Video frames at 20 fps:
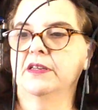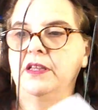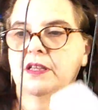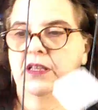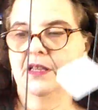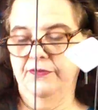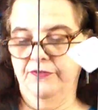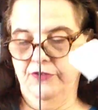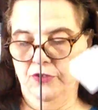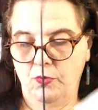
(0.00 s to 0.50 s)

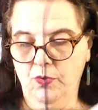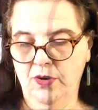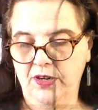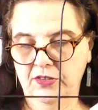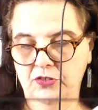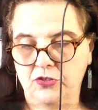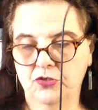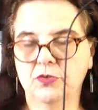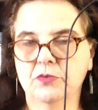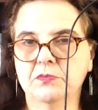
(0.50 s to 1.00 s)
if you want
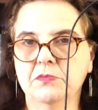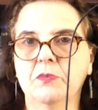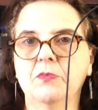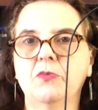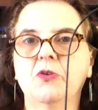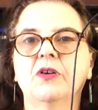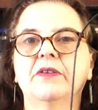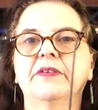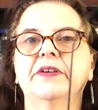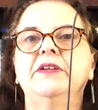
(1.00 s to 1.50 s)
to do a
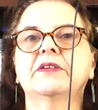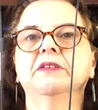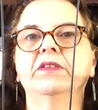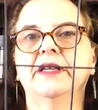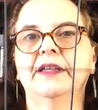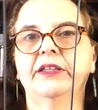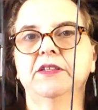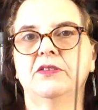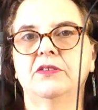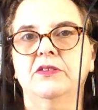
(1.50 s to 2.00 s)
memorial,
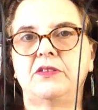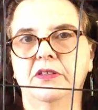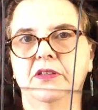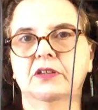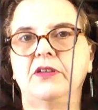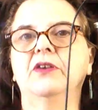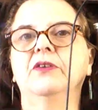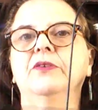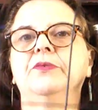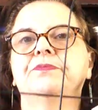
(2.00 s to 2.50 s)
and
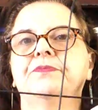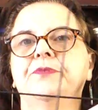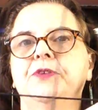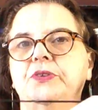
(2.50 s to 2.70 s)
you know,